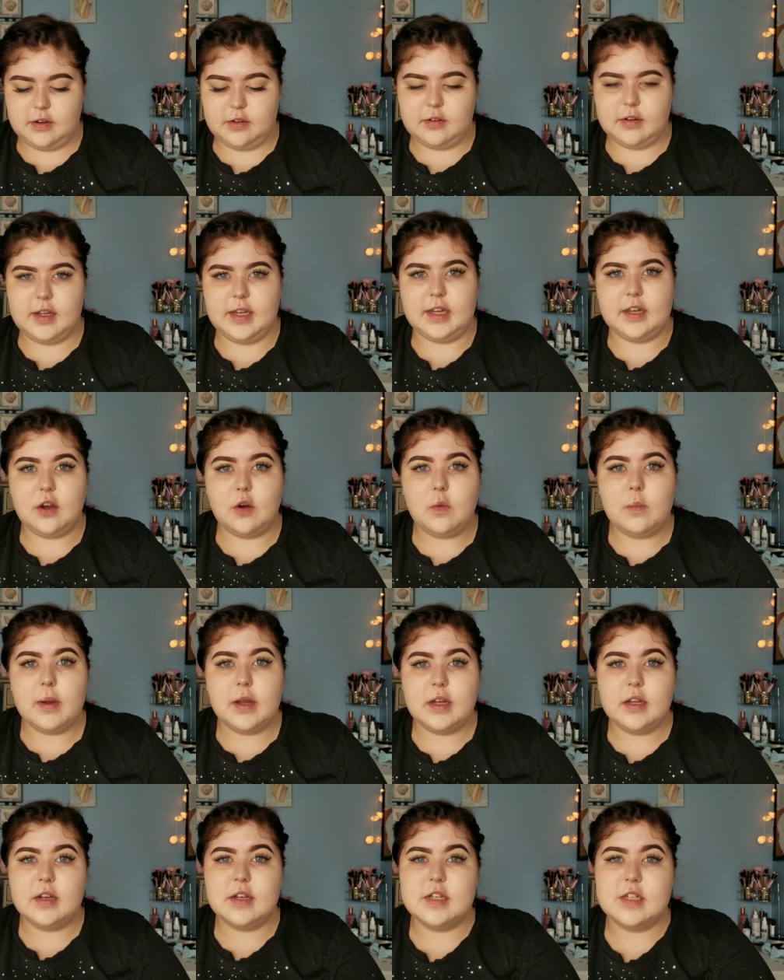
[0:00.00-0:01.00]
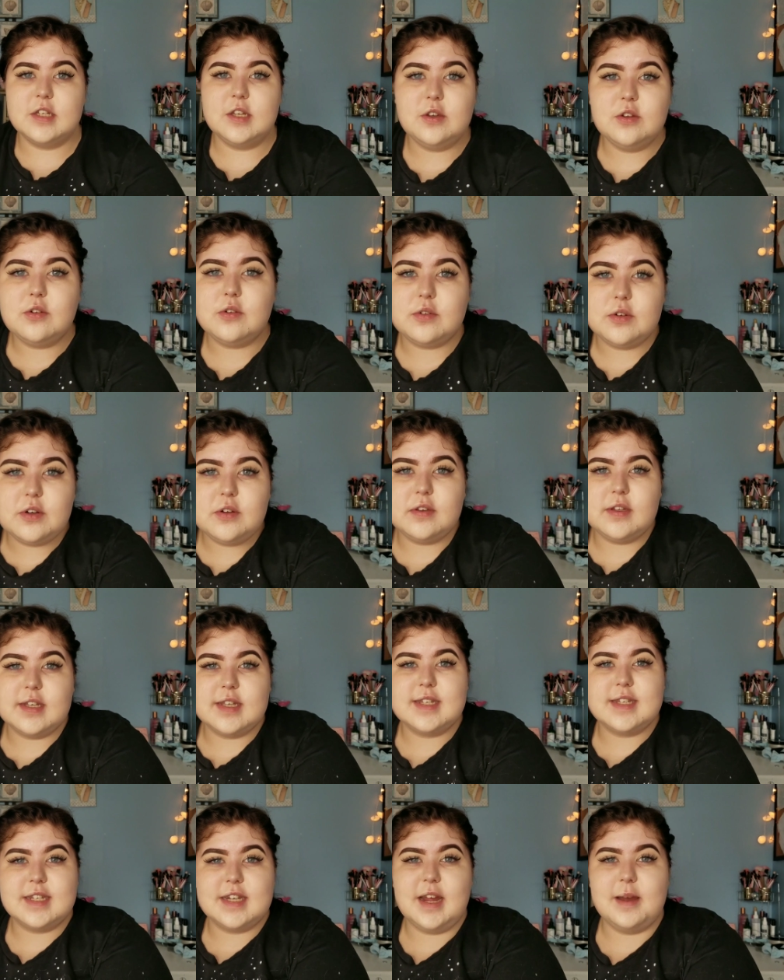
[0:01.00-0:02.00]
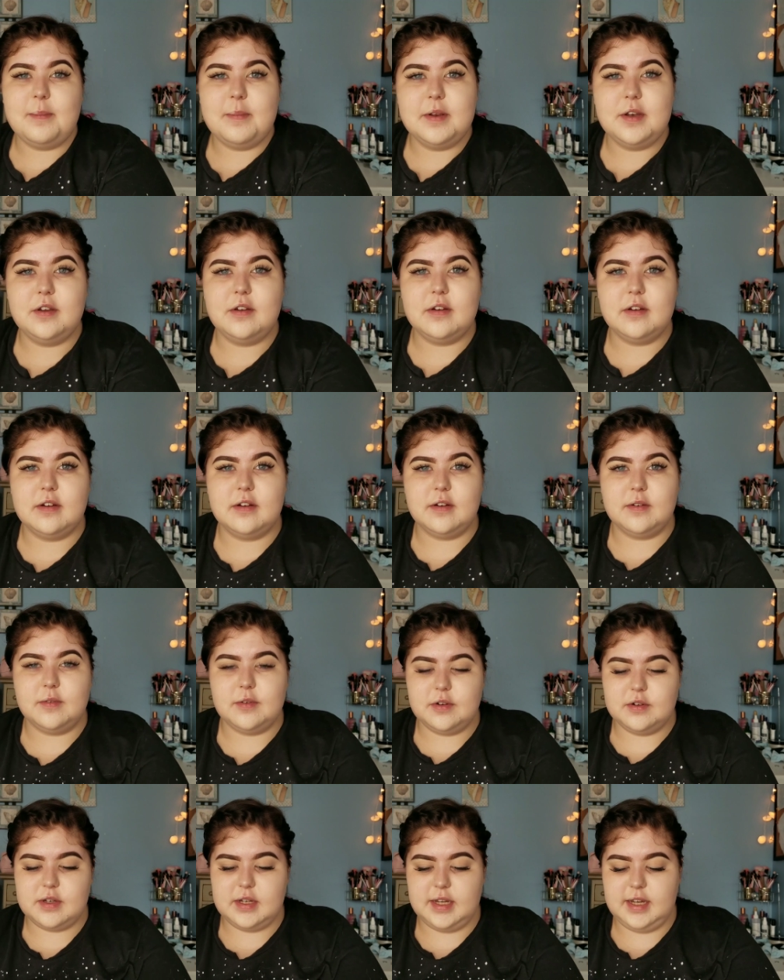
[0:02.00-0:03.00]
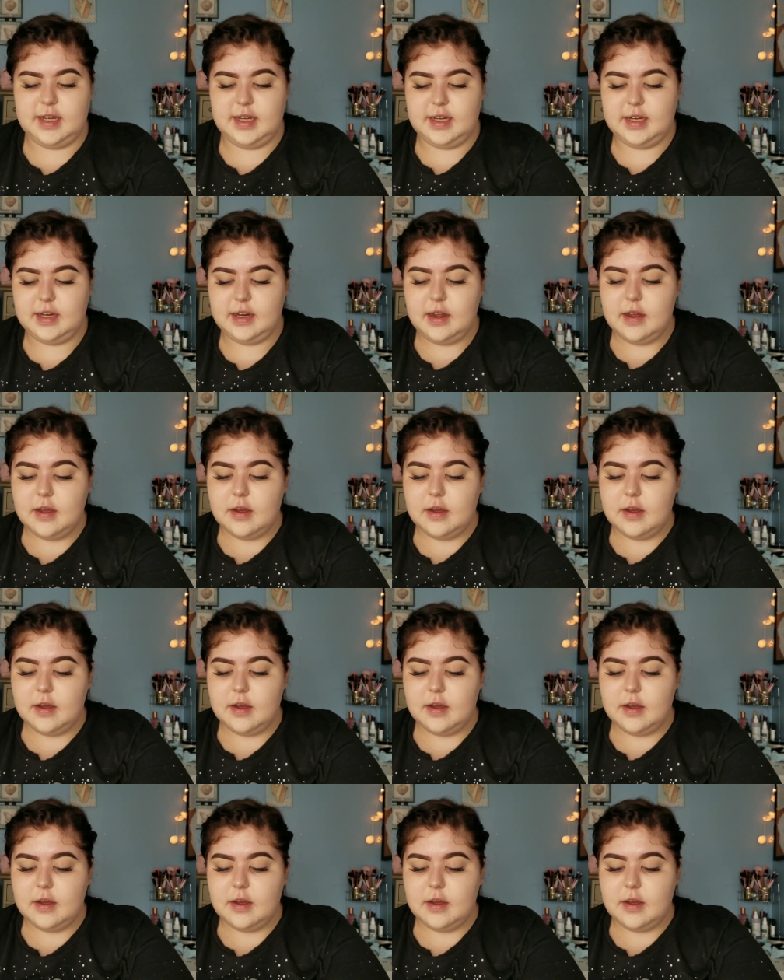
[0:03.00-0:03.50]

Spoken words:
Like, oh my goodness, you don't do this step in your routine.